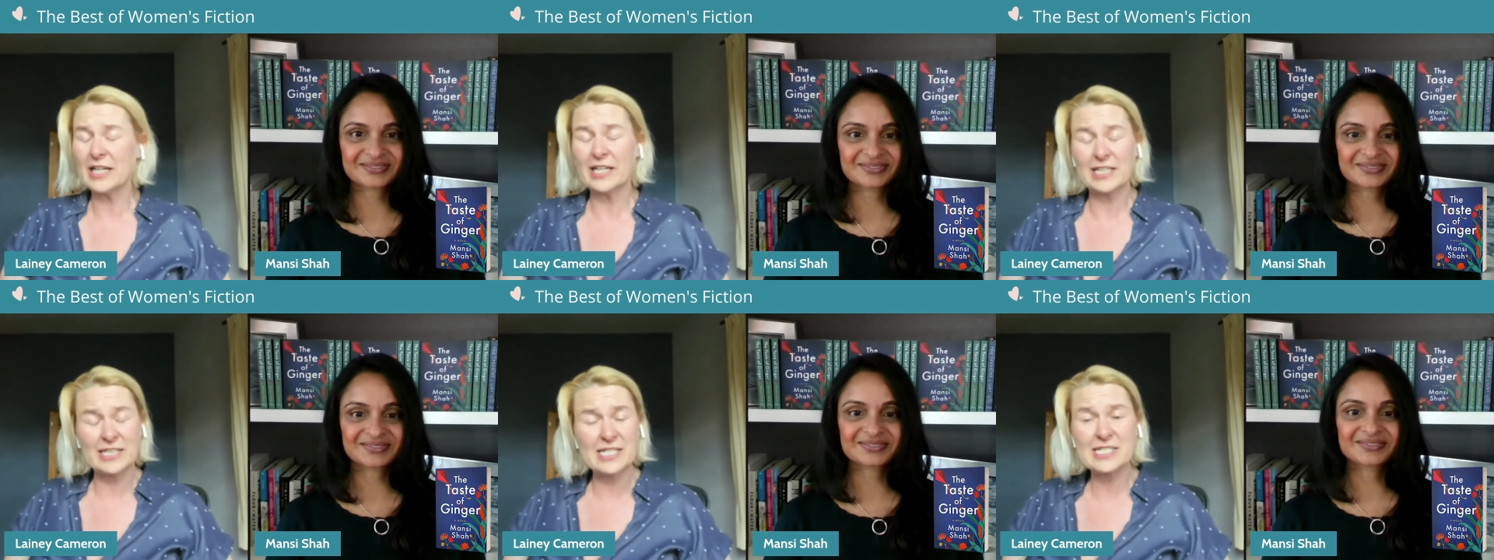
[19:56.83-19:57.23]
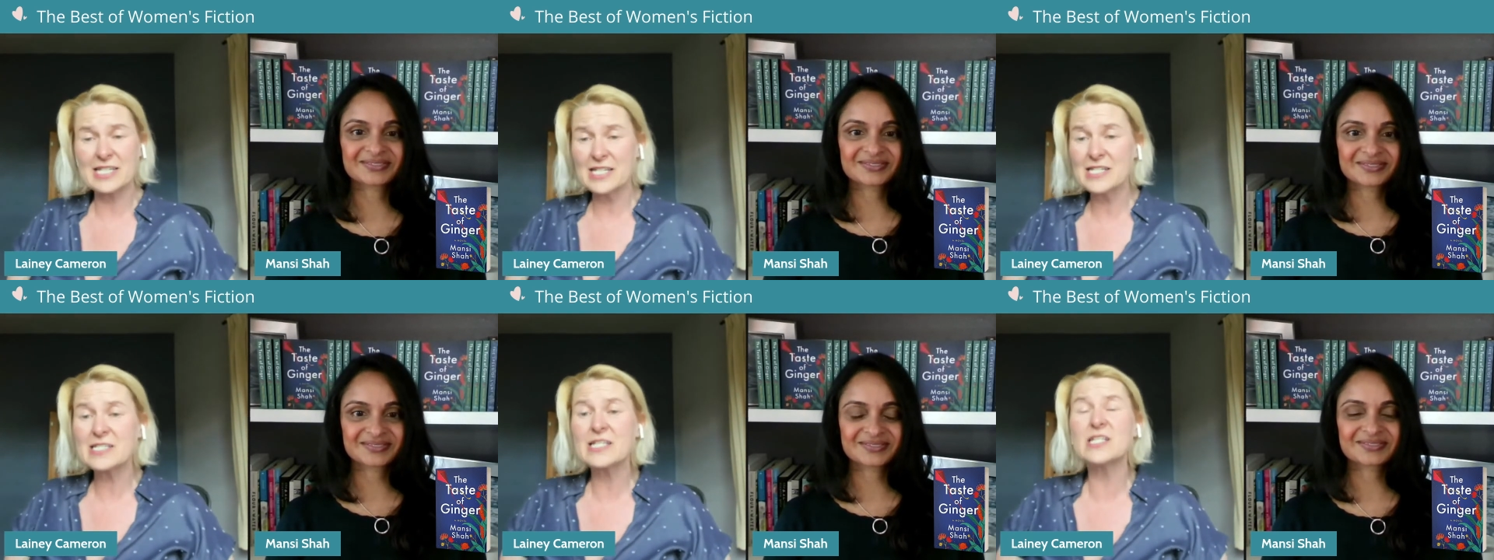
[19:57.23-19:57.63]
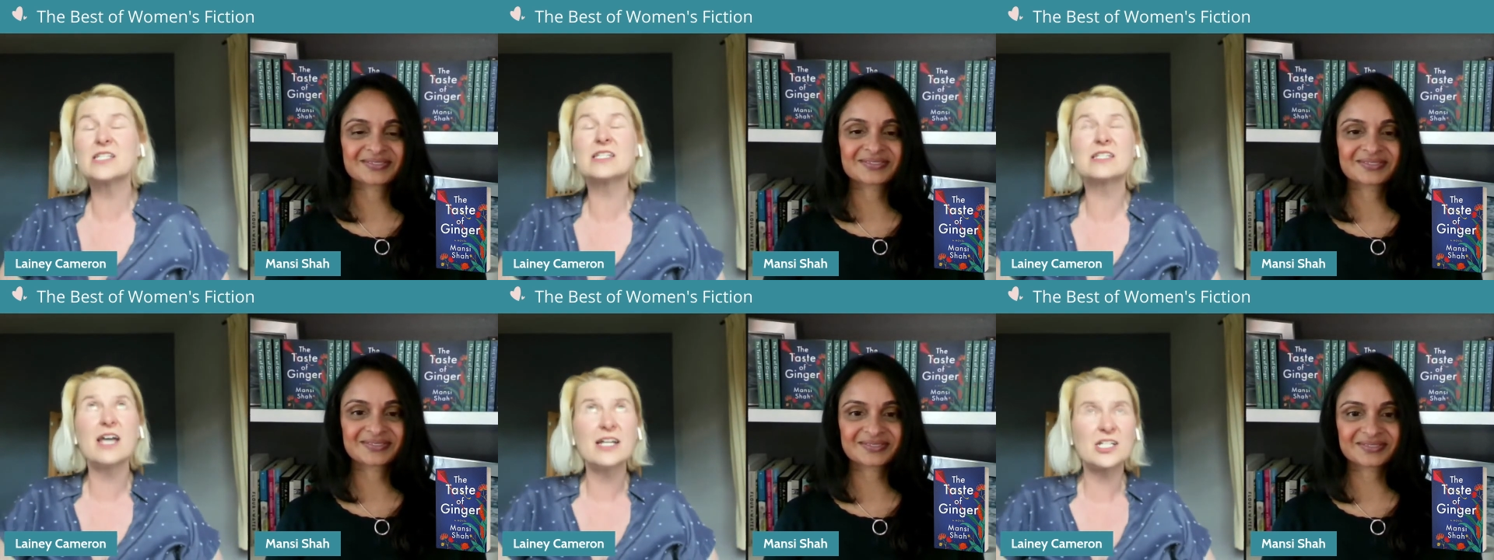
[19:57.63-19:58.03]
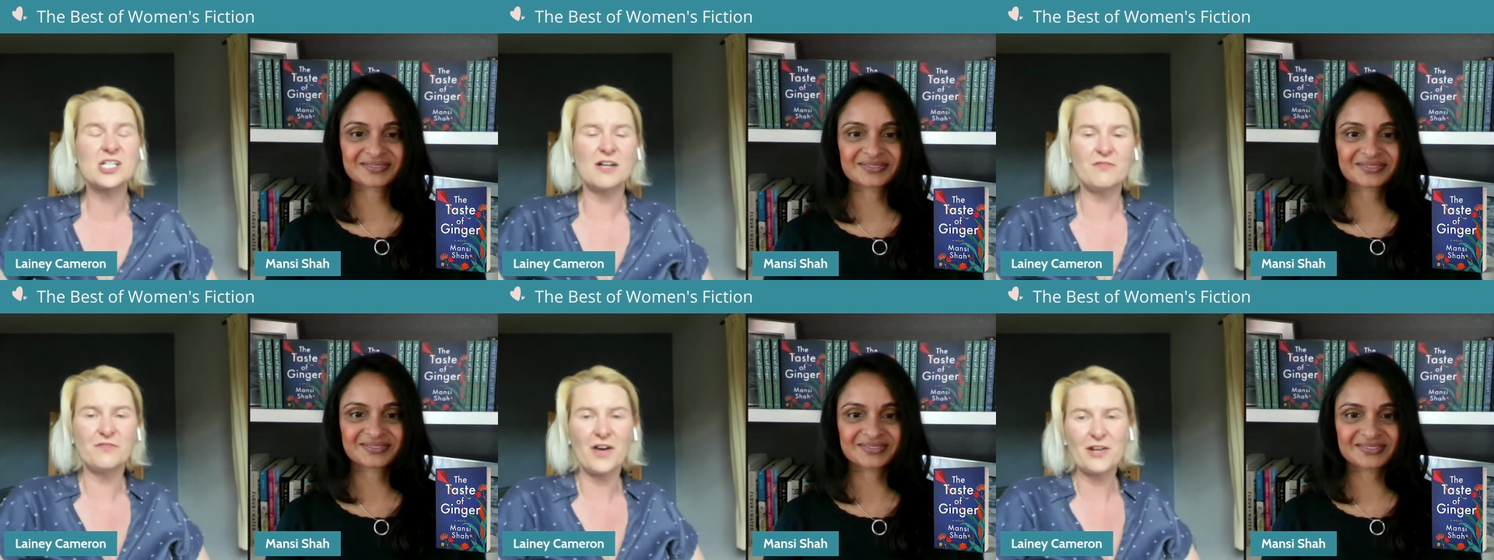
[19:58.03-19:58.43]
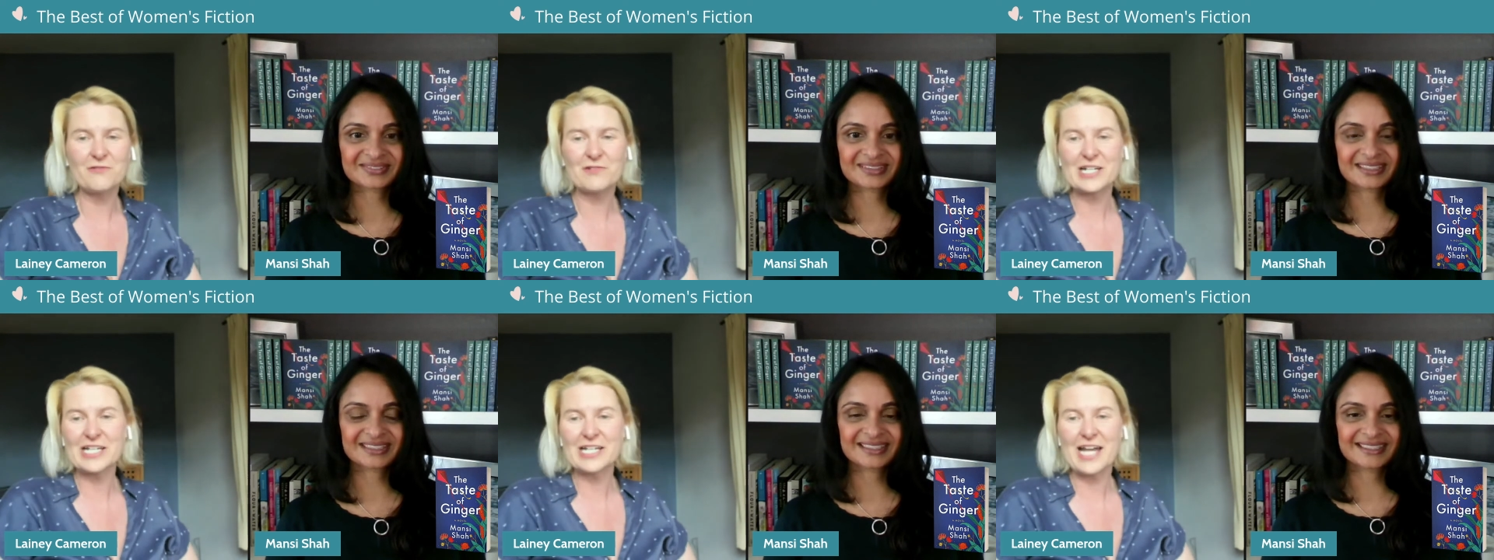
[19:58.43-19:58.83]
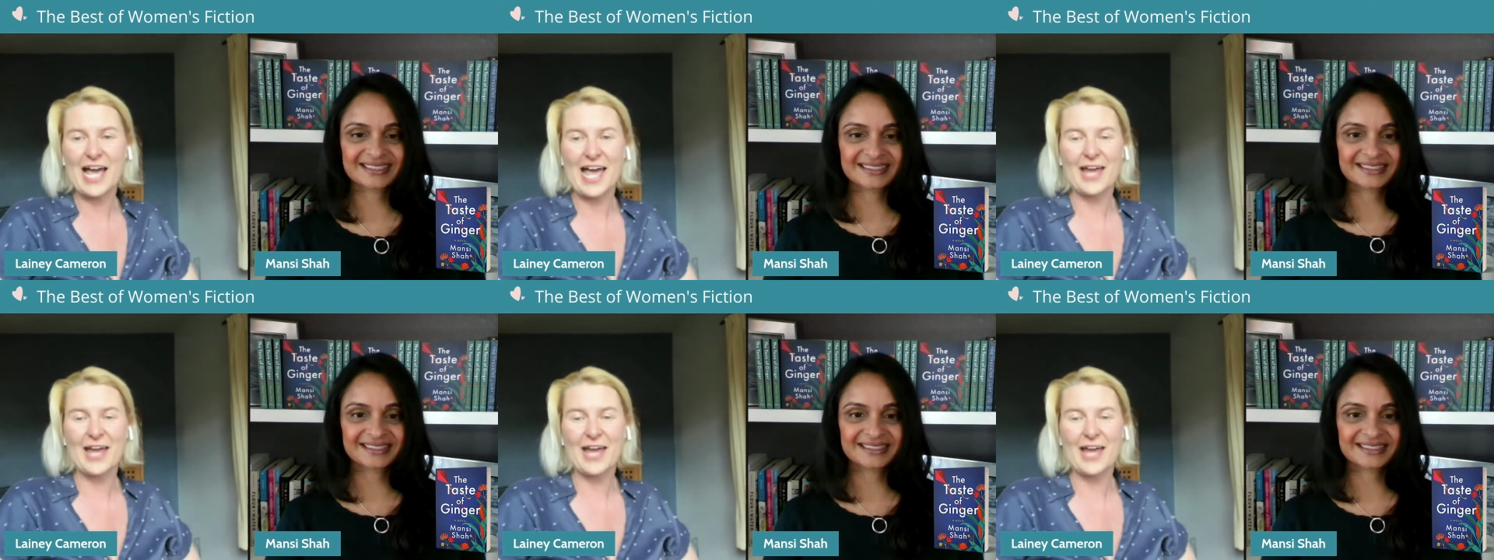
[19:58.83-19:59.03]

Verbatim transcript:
Speaker 1: This is such a fun read and